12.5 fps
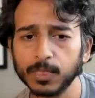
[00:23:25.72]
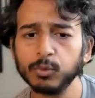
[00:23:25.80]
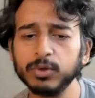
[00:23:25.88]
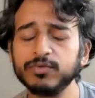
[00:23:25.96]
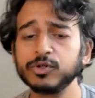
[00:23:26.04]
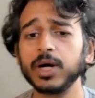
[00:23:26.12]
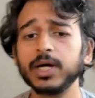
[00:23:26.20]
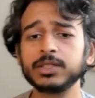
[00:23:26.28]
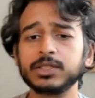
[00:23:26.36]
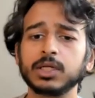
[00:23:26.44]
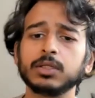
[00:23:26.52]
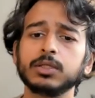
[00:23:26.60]
We've tried
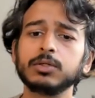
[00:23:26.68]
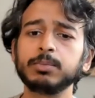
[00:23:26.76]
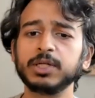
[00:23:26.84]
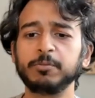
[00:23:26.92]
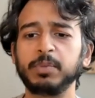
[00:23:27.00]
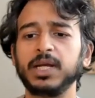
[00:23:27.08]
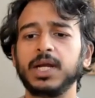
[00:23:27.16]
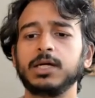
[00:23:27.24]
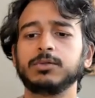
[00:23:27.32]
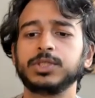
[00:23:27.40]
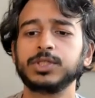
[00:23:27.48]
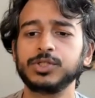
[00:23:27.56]
a little bit of paid
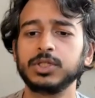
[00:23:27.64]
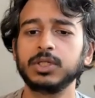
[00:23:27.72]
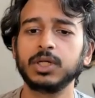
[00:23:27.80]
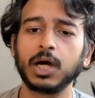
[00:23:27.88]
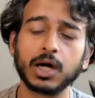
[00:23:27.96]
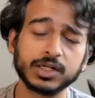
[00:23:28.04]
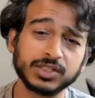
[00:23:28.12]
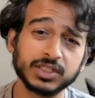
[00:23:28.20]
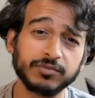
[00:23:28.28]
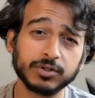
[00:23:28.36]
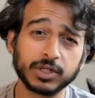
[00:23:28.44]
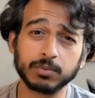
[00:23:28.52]
acquisition. Honestly,
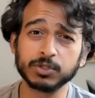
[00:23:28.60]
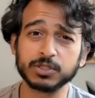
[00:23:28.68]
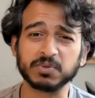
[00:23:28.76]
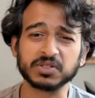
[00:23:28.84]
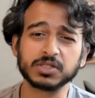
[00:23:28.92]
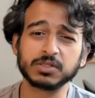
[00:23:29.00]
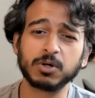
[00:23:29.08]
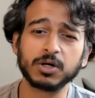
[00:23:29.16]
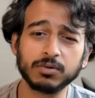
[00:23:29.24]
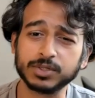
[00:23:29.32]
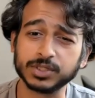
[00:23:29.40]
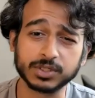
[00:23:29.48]
for Gumroad's business
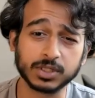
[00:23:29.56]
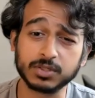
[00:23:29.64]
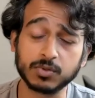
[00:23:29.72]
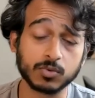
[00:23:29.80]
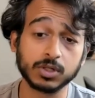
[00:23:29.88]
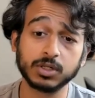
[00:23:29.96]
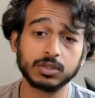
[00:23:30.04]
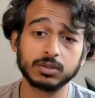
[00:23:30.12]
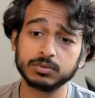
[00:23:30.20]
model, it just doesn't work.